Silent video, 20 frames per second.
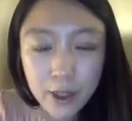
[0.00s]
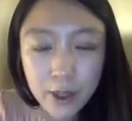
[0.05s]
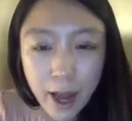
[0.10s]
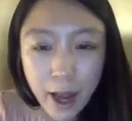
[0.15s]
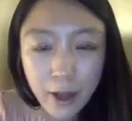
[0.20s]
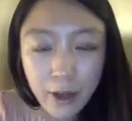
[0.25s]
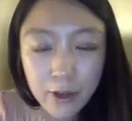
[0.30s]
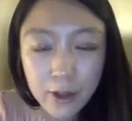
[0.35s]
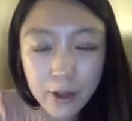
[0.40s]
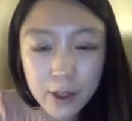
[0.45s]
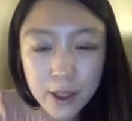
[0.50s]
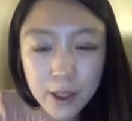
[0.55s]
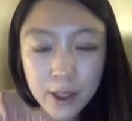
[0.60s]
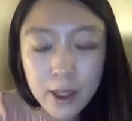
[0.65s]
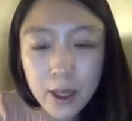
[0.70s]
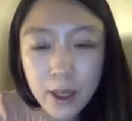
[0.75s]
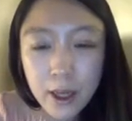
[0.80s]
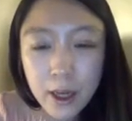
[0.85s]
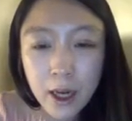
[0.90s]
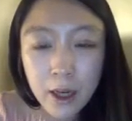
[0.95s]
accuracy,
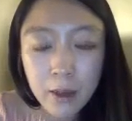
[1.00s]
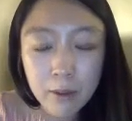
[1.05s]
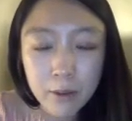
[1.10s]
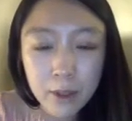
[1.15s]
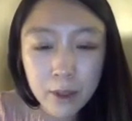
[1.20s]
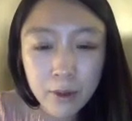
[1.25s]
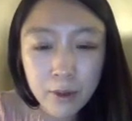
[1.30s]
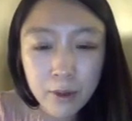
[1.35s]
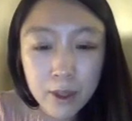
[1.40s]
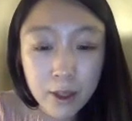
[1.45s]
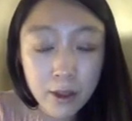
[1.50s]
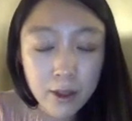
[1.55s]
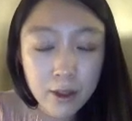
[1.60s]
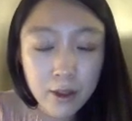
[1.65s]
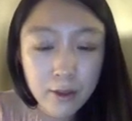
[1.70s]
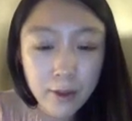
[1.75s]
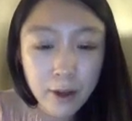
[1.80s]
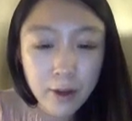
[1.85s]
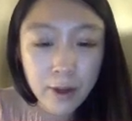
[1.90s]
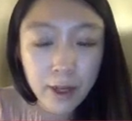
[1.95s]
the result
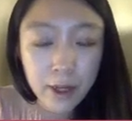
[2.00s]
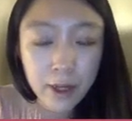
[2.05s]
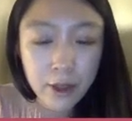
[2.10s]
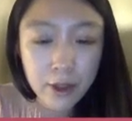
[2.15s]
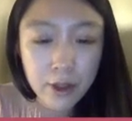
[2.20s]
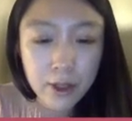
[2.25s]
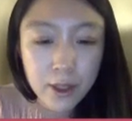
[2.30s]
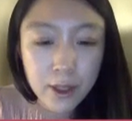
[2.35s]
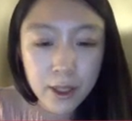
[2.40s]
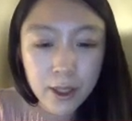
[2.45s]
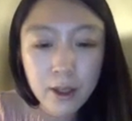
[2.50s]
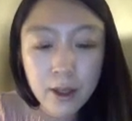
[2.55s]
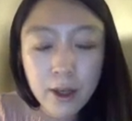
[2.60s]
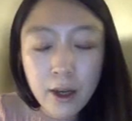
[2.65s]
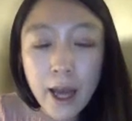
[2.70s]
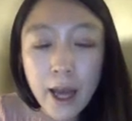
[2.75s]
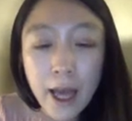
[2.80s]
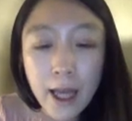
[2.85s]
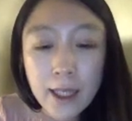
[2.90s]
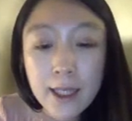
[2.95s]
is very interesting.
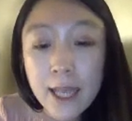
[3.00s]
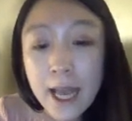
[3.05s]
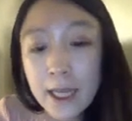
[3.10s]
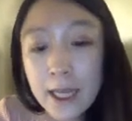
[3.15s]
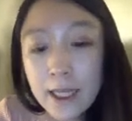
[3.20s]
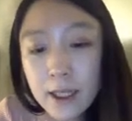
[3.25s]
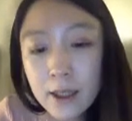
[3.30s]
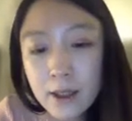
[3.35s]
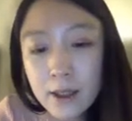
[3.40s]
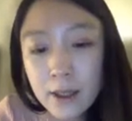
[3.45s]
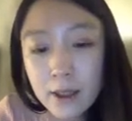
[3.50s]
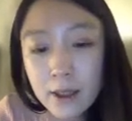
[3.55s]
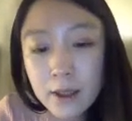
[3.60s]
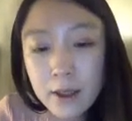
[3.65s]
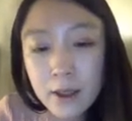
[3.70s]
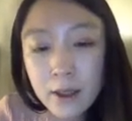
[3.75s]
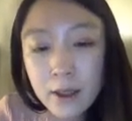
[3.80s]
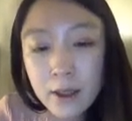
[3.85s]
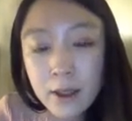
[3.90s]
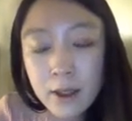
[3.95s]
X-axis is
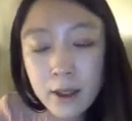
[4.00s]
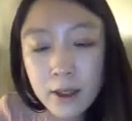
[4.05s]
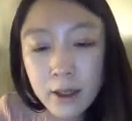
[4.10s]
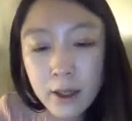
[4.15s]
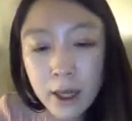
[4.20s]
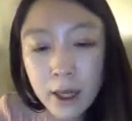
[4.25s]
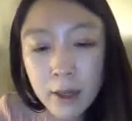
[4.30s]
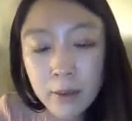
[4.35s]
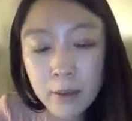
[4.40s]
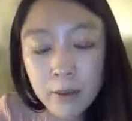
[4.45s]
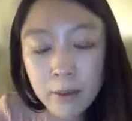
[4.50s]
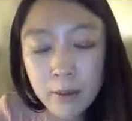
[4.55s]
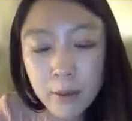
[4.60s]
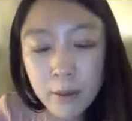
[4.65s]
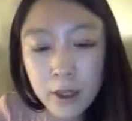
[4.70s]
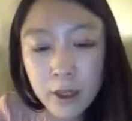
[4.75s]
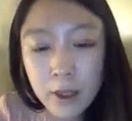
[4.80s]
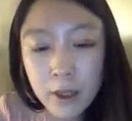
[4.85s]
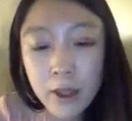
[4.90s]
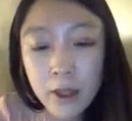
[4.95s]

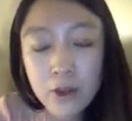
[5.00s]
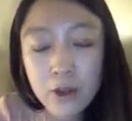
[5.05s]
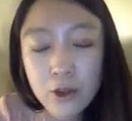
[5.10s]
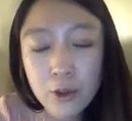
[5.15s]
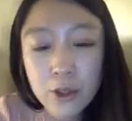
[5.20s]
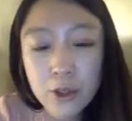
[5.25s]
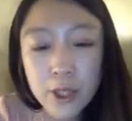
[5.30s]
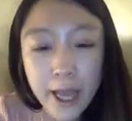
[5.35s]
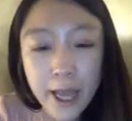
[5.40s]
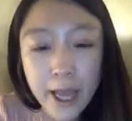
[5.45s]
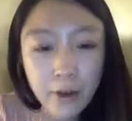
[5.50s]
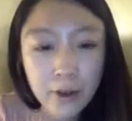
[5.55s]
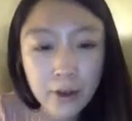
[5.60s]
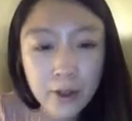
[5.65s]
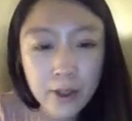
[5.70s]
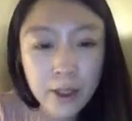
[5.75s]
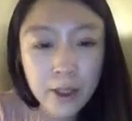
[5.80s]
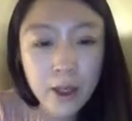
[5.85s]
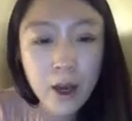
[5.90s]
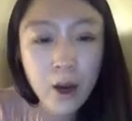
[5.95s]
the in-distribution
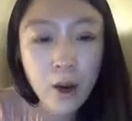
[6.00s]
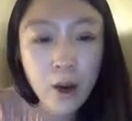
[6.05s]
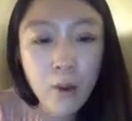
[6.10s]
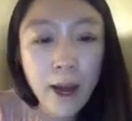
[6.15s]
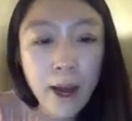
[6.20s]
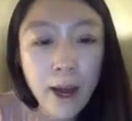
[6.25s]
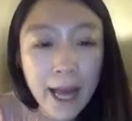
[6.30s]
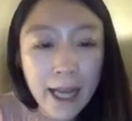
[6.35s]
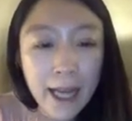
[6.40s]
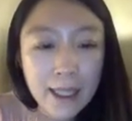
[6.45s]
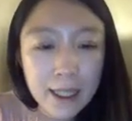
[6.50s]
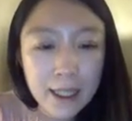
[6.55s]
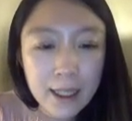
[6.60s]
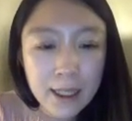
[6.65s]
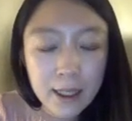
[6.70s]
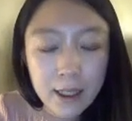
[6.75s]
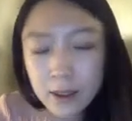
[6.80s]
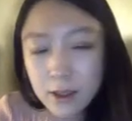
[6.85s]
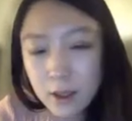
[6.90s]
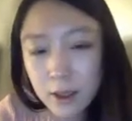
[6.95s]
accuracy. Y-axis
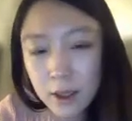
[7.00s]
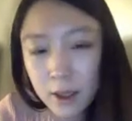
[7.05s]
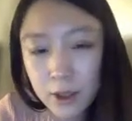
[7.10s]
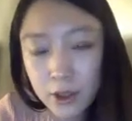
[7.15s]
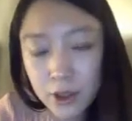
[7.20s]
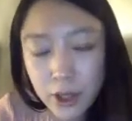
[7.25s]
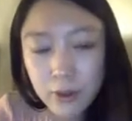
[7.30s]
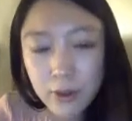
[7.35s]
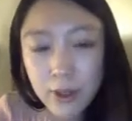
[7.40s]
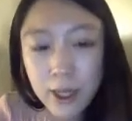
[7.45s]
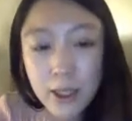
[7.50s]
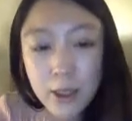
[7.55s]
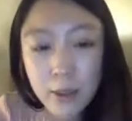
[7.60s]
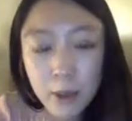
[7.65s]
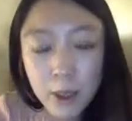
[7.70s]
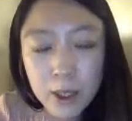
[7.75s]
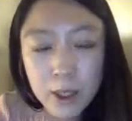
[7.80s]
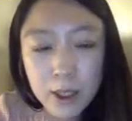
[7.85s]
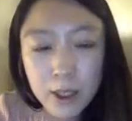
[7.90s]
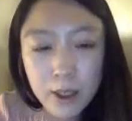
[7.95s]
is the
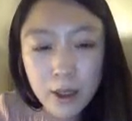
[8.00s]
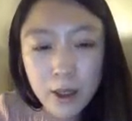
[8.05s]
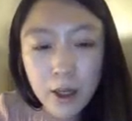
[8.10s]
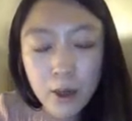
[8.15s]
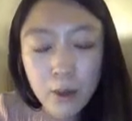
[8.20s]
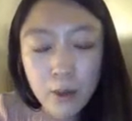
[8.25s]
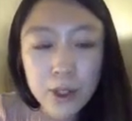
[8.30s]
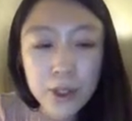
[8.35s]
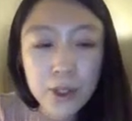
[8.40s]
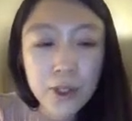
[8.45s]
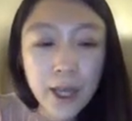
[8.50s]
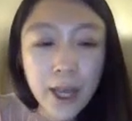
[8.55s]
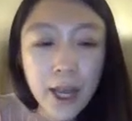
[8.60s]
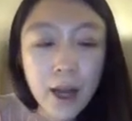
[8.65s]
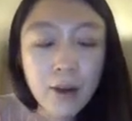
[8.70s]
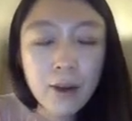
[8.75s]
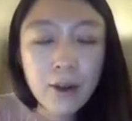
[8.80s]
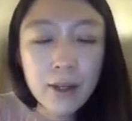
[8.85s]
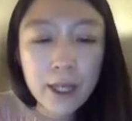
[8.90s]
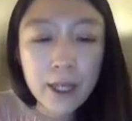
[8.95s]
generalizability, which is
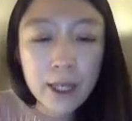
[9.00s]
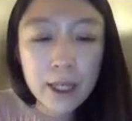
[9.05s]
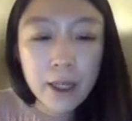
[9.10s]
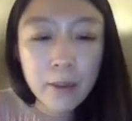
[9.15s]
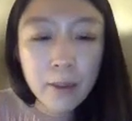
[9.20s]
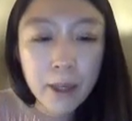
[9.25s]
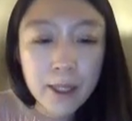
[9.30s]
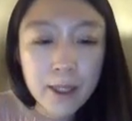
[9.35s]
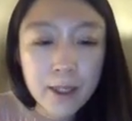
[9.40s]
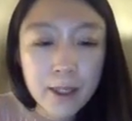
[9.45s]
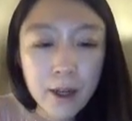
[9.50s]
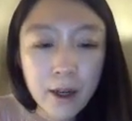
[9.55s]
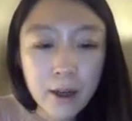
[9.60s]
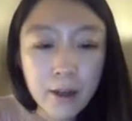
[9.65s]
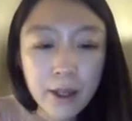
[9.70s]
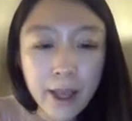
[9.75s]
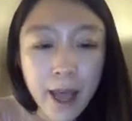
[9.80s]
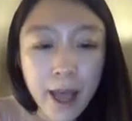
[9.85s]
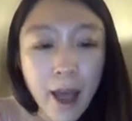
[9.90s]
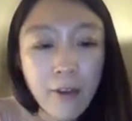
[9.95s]
calculated based on
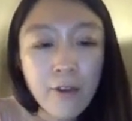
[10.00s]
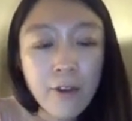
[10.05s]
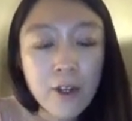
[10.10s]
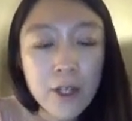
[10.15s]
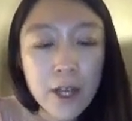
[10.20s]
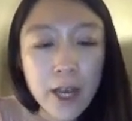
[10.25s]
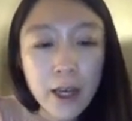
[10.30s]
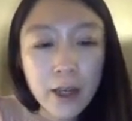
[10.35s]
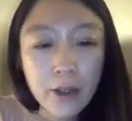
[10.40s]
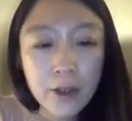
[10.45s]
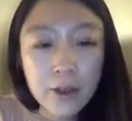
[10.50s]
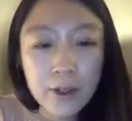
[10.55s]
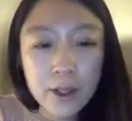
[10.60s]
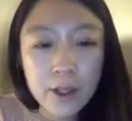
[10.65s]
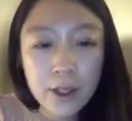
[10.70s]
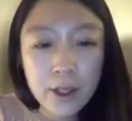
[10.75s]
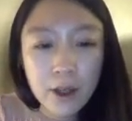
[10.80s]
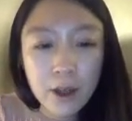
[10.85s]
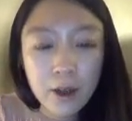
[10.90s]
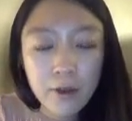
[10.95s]
the average
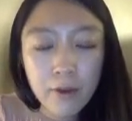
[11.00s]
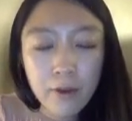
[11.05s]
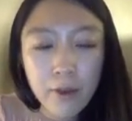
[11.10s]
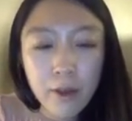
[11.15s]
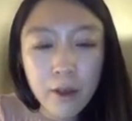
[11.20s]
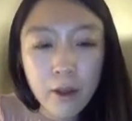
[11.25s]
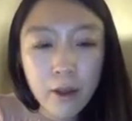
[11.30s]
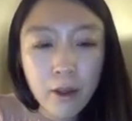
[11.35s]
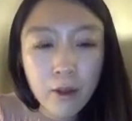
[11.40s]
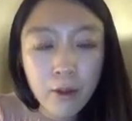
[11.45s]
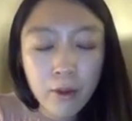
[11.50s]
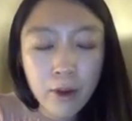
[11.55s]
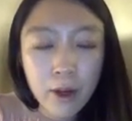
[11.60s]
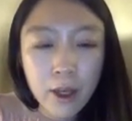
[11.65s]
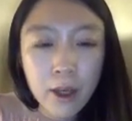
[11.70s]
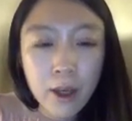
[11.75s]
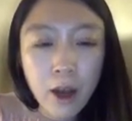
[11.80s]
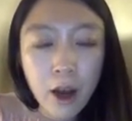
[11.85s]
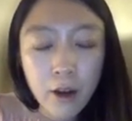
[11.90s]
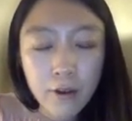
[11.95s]
accuracy of the
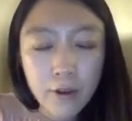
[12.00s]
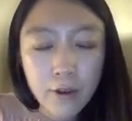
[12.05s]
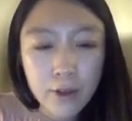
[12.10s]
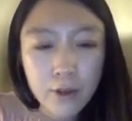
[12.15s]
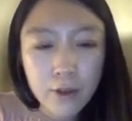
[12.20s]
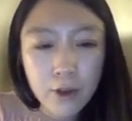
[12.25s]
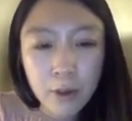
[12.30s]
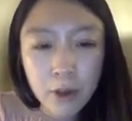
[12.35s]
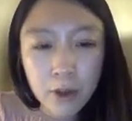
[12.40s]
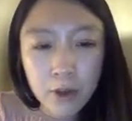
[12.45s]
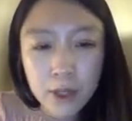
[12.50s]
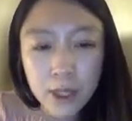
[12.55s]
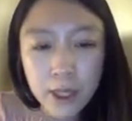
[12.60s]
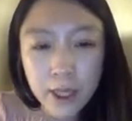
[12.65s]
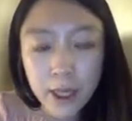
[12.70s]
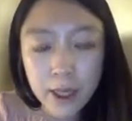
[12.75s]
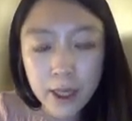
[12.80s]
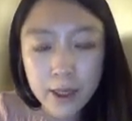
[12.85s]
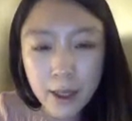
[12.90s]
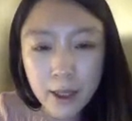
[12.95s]
3 off-distribution
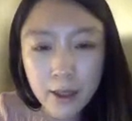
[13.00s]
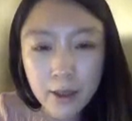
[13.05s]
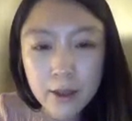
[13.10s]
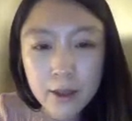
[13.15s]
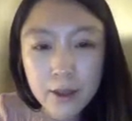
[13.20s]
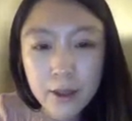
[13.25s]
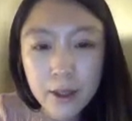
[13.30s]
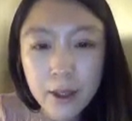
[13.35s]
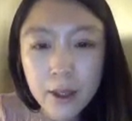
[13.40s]
data sets.